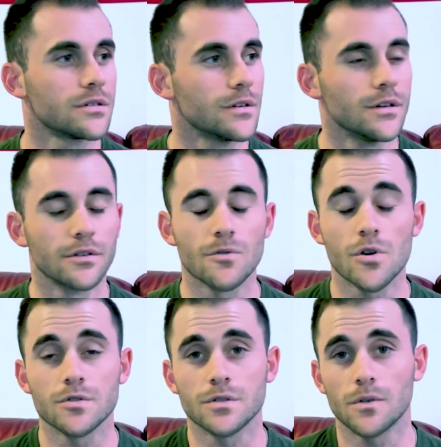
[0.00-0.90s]
and
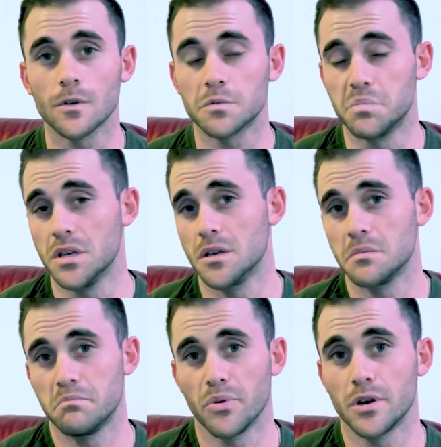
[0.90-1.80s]
grocery stores
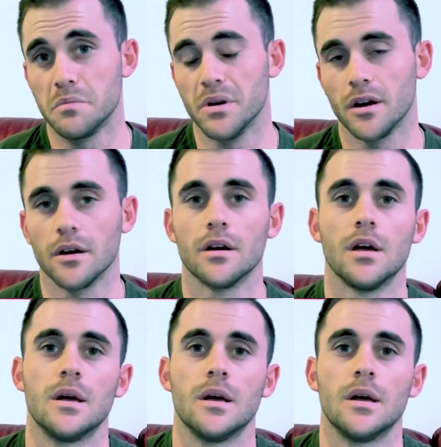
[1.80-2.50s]
being pretty bare,